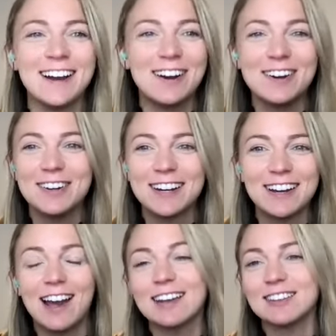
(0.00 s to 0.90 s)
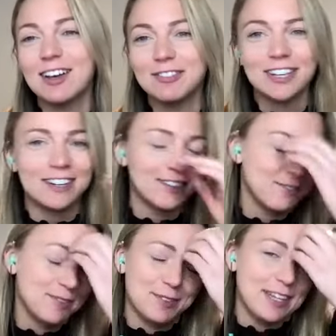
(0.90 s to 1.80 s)
I love it.
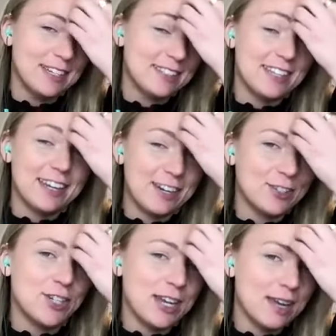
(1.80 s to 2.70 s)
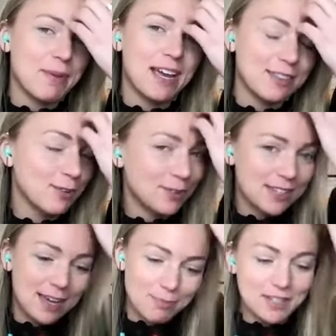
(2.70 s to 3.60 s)
I'm like sitting here shaking my head the whole
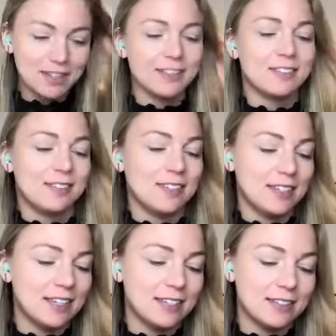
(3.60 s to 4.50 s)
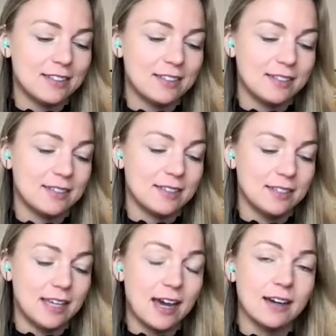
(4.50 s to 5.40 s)
time because
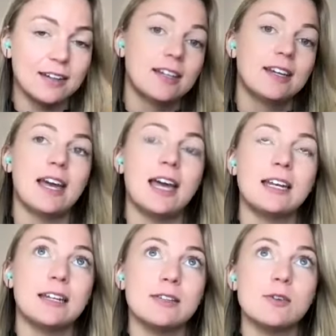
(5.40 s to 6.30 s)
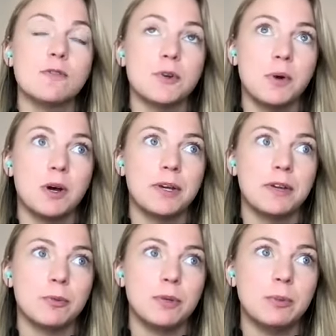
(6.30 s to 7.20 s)
yeah, and it is overwhelming
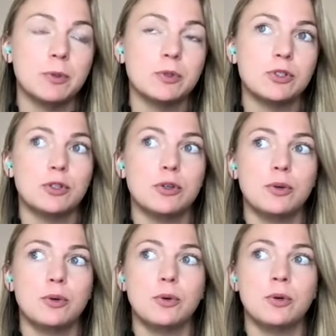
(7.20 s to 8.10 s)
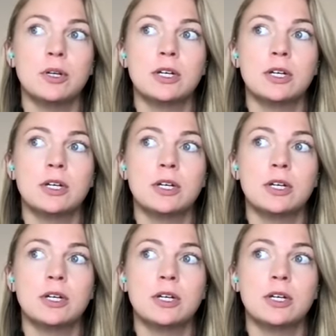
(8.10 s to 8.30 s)
for people to